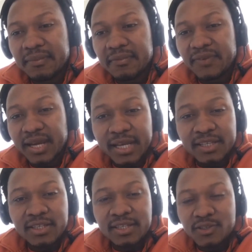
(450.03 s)

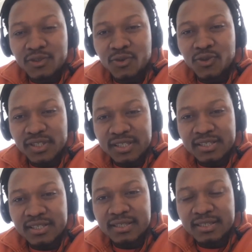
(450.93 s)
financial
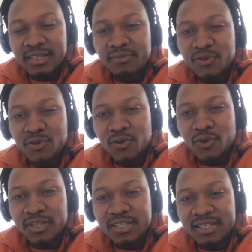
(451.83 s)
institutions seem to
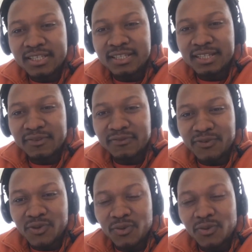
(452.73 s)
consistently
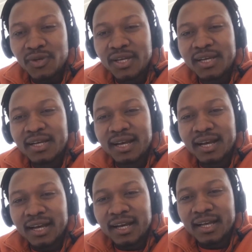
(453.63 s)
view
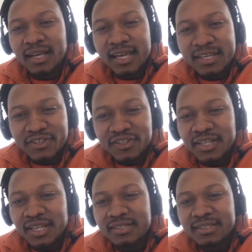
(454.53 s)

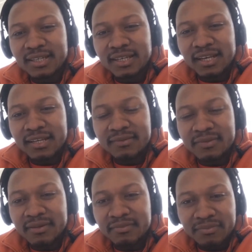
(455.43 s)
Asian and
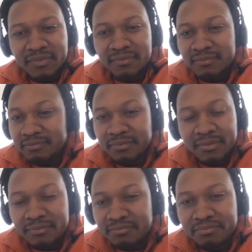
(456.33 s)
the
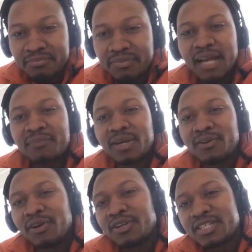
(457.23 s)
Black
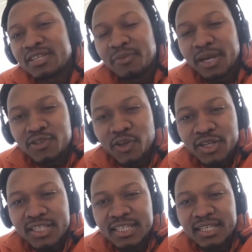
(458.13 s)
minority or
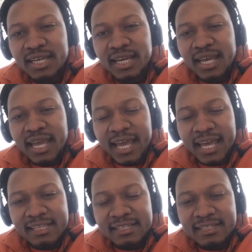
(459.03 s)
majority
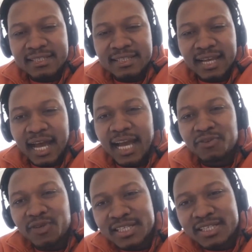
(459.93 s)
as high
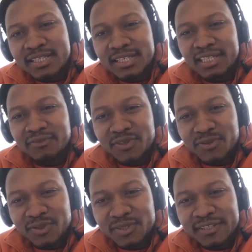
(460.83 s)
risk
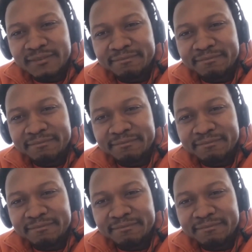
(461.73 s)
individuals,